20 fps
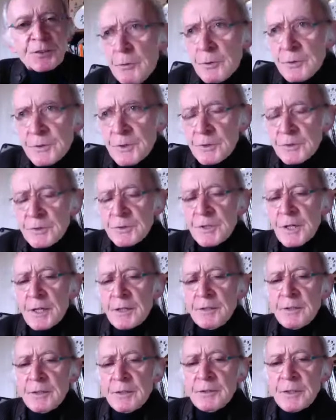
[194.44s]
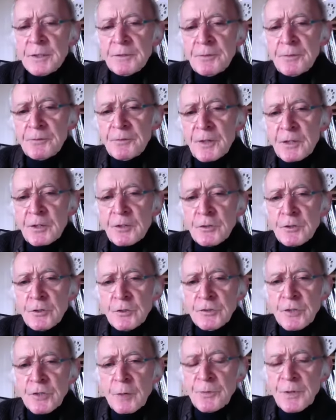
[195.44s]
was it said that if they could
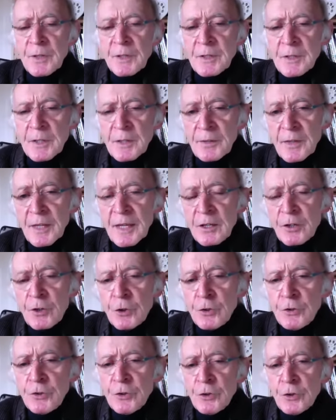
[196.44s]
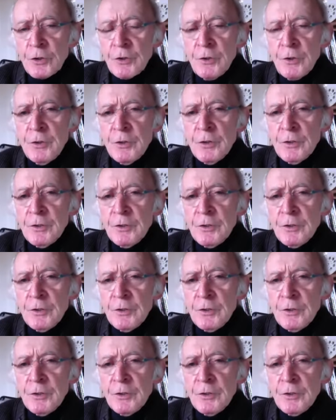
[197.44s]
do something that they couldn't do? Who